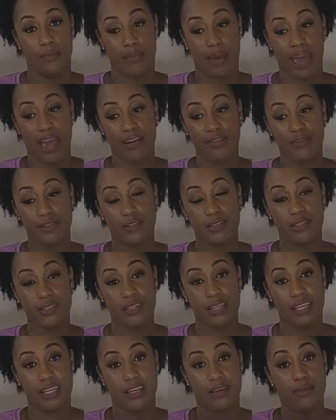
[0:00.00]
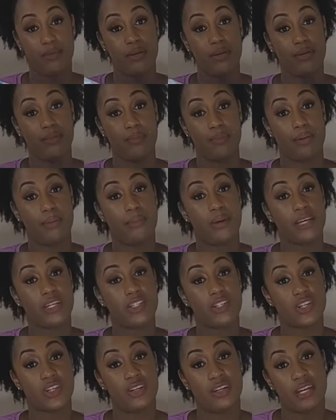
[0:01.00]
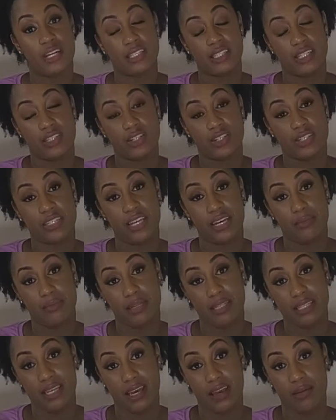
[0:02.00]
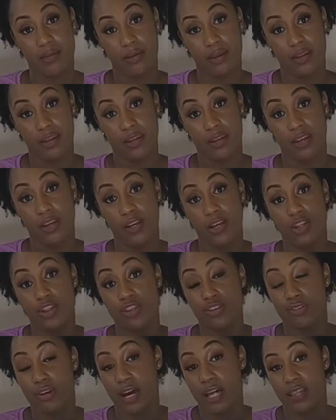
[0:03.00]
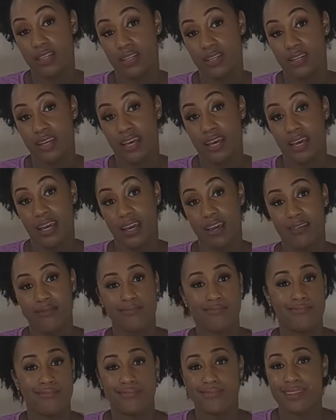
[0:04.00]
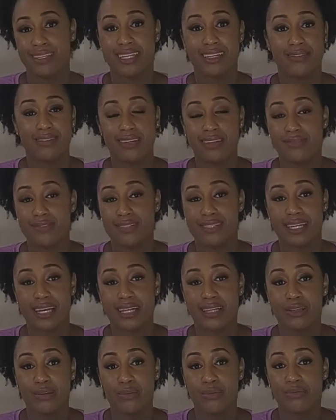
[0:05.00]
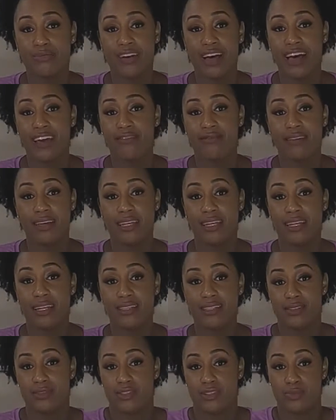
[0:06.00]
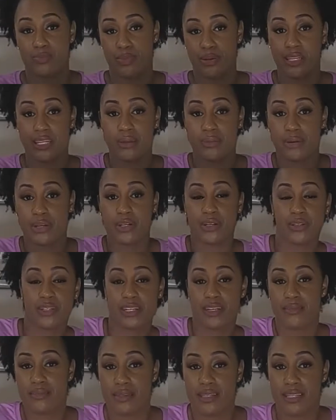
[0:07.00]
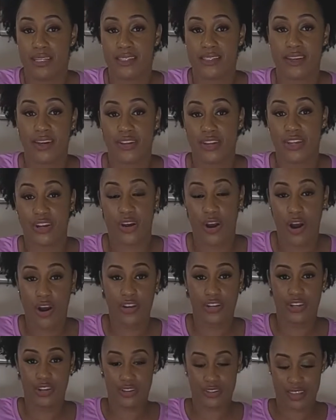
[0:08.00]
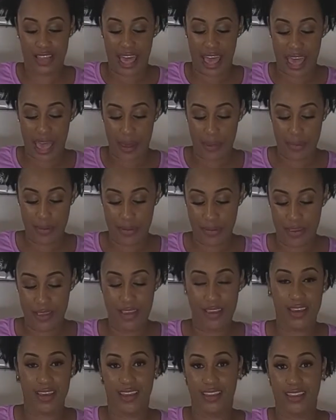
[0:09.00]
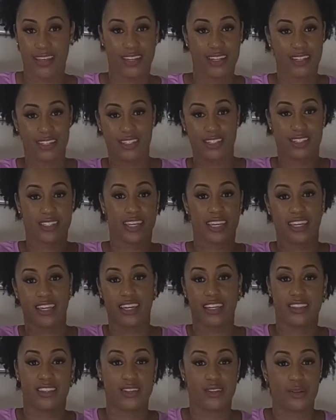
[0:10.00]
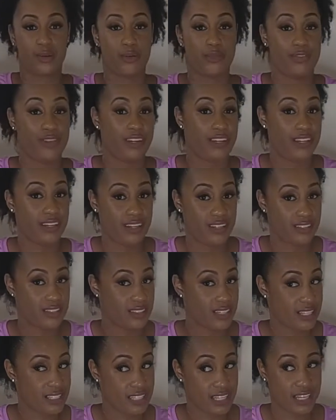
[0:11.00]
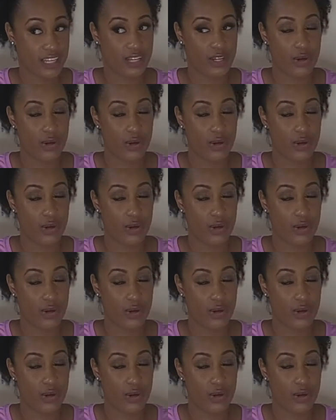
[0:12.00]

back for sleep, but make sure you guys get your tummy time in throughout the day, even if it's like a little 5 minutes of just putting them on their tummies, on your lap, and they could just like kick their little feet. And this is as they